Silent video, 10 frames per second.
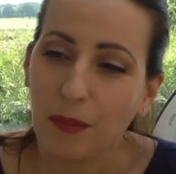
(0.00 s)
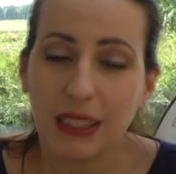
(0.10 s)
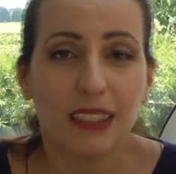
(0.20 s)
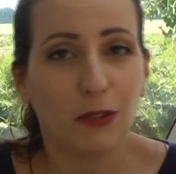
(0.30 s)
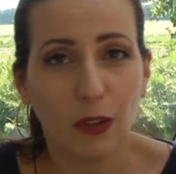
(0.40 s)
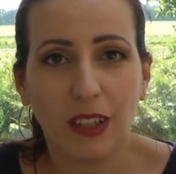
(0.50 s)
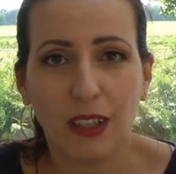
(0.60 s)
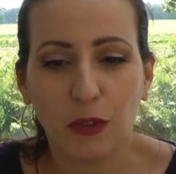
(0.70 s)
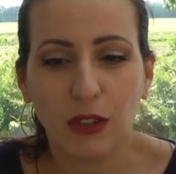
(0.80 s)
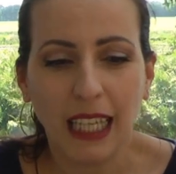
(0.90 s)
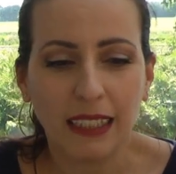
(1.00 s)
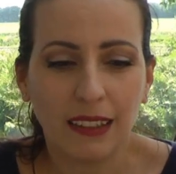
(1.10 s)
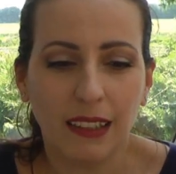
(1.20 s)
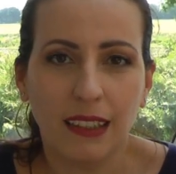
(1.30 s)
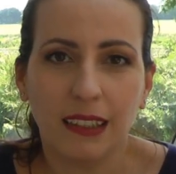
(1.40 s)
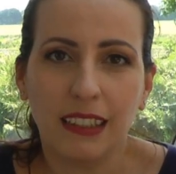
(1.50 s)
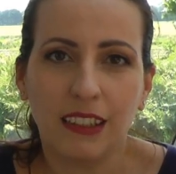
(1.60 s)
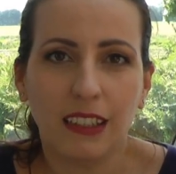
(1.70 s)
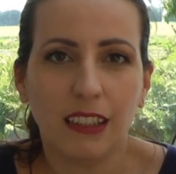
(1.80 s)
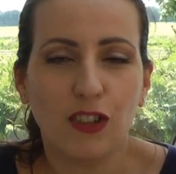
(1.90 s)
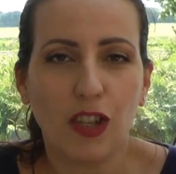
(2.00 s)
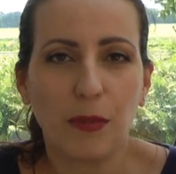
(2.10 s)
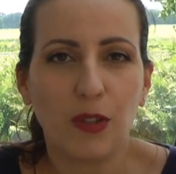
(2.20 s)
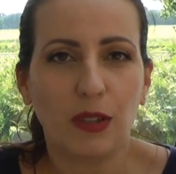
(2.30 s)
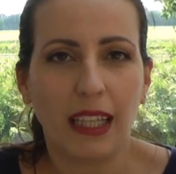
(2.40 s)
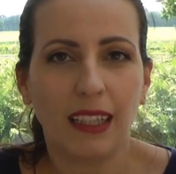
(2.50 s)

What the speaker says: But for that knit jumpsuit,